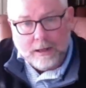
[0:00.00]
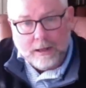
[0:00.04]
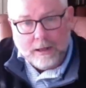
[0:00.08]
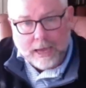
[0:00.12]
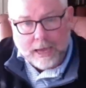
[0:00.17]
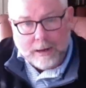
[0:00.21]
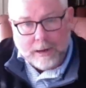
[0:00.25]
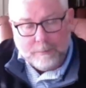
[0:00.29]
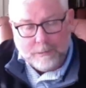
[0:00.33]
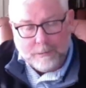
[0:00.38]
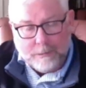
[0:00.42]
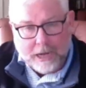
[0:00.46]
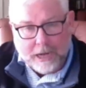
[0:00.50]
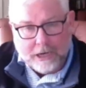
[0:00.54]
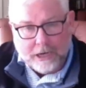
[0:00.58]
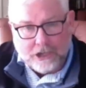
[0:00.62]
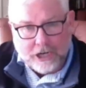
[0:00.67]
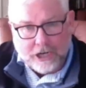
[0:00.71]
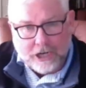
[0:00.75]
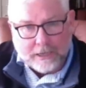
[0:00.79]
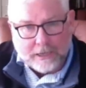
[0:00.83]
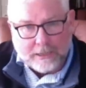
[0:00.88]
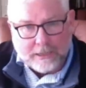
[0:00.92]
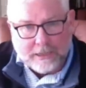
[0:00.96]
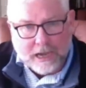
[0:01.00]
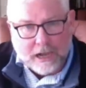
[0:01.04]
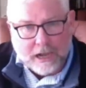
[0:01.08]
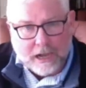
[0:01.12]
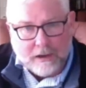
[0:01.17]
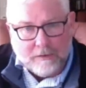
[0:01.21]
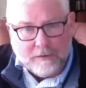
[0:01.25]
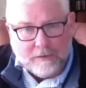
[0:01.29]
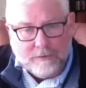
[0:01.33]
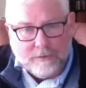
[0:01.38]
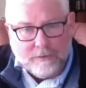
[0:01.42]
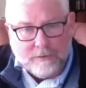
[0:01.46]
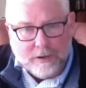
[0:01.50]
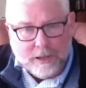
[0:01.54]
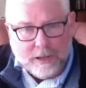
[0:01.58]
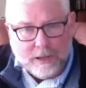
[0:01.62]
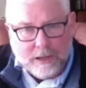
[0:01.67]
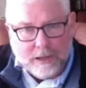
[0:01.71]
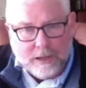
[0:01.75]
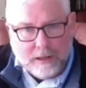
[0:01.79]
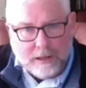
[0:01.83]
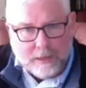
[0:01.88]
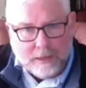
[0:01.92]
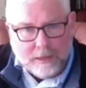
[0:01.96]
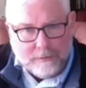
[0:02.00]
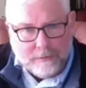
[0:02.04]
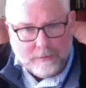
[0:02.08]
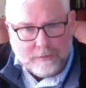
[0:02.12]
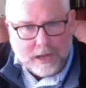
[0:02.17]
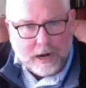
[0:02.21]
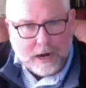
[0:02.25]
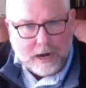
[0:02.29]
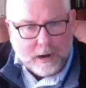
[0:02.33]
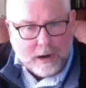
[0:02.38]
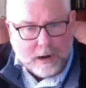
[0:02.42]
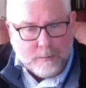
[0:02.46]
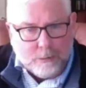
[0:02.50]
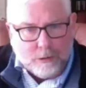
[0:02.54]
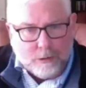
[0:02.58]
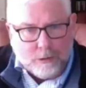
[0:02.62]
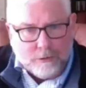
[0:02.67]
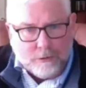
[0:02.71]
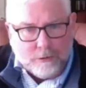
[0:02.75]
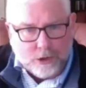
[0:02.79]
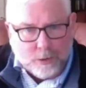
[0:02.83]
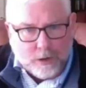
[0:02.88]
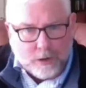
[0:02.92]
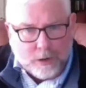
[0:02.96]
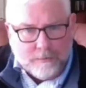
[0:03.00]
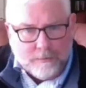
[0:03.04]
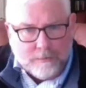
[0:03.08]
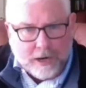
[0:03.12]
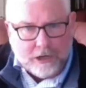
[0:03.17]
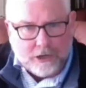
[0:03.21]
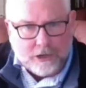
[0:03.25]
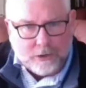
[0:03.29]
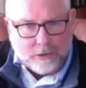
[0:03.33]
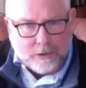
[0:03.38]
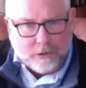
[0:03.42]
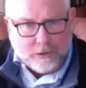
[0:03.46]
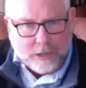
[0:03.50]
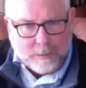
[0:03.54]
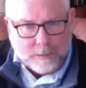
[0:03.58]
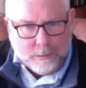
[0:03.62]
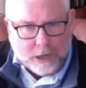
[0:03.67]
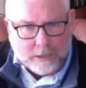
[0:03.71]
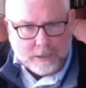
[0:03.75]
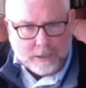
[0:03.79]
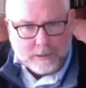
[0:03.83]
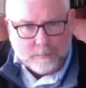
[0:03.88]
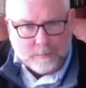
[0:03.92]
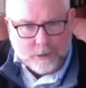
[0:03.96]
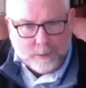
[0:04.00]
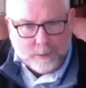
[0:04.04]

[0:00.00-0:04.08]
at BHE itself, they've got a number of joint ventures. They bought some